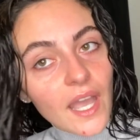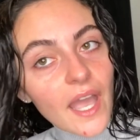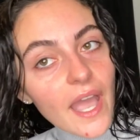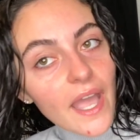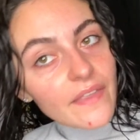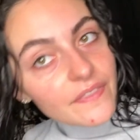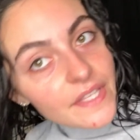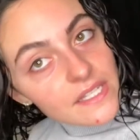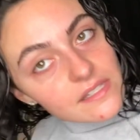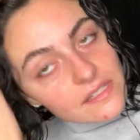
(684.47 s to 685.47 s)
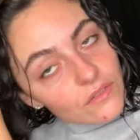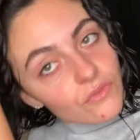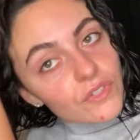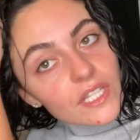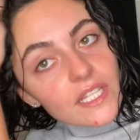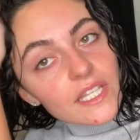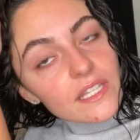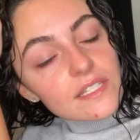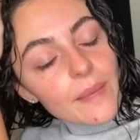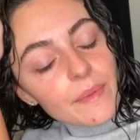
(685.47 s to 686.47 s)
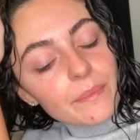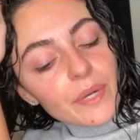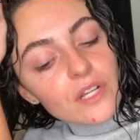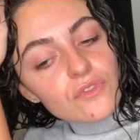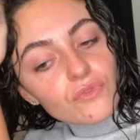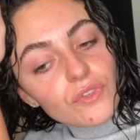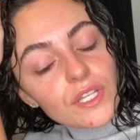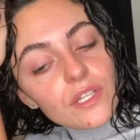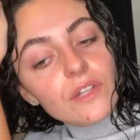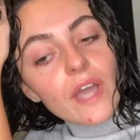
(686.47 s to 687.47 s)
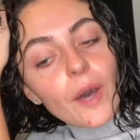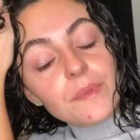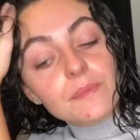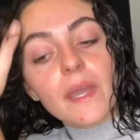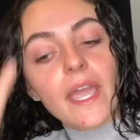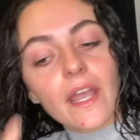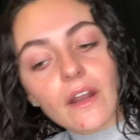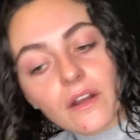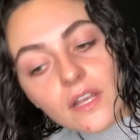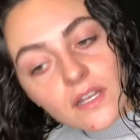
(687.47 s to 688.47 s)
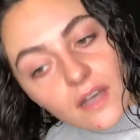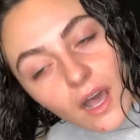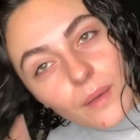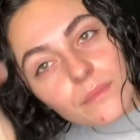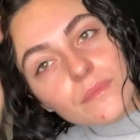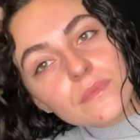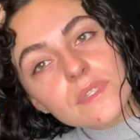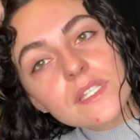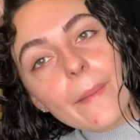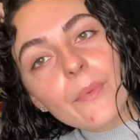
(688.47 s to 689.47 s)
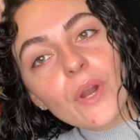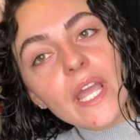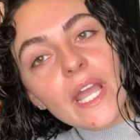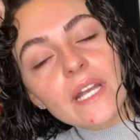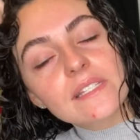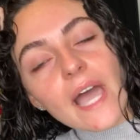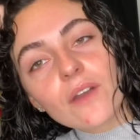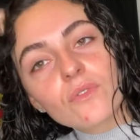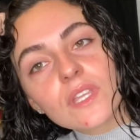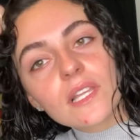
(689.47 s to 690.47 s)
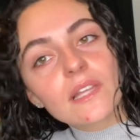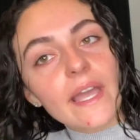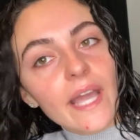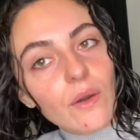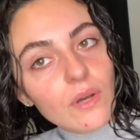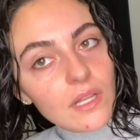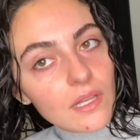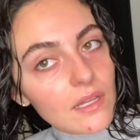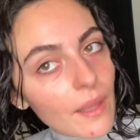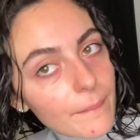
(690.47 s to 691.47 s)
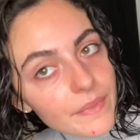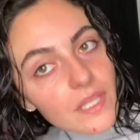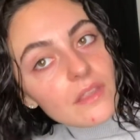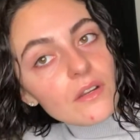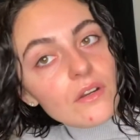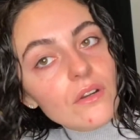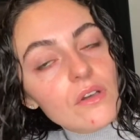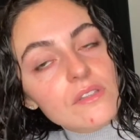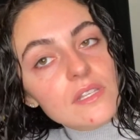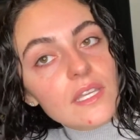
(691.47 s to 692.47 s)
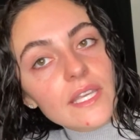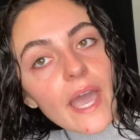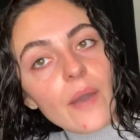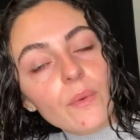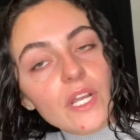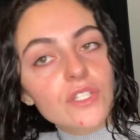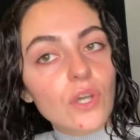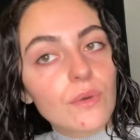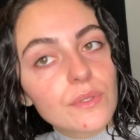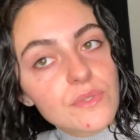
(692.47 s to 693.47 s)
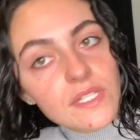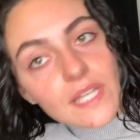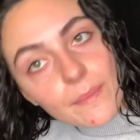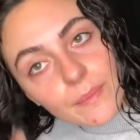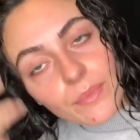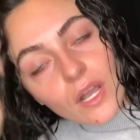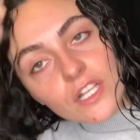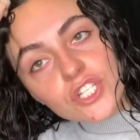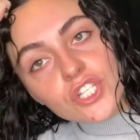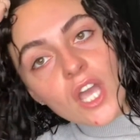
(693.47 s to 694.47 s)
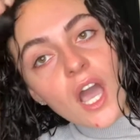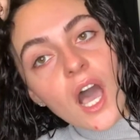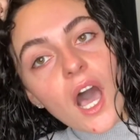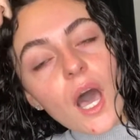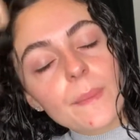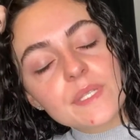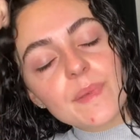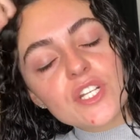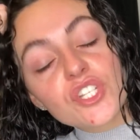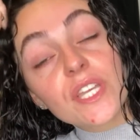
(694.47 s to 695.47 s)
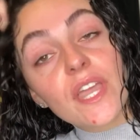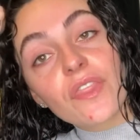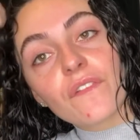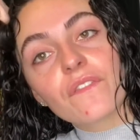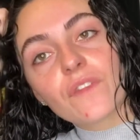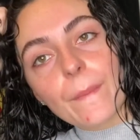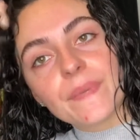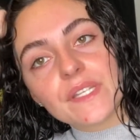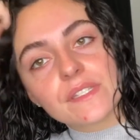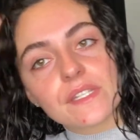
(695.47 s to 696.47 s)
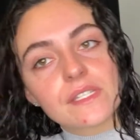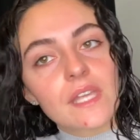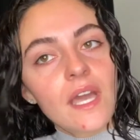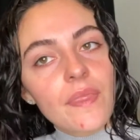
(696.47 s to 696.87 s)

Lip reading: And this really, the denman brush really helps my hair separate, because I don't really like how clumpy the curls get when I don't use the denman brush, especially in the front pieces.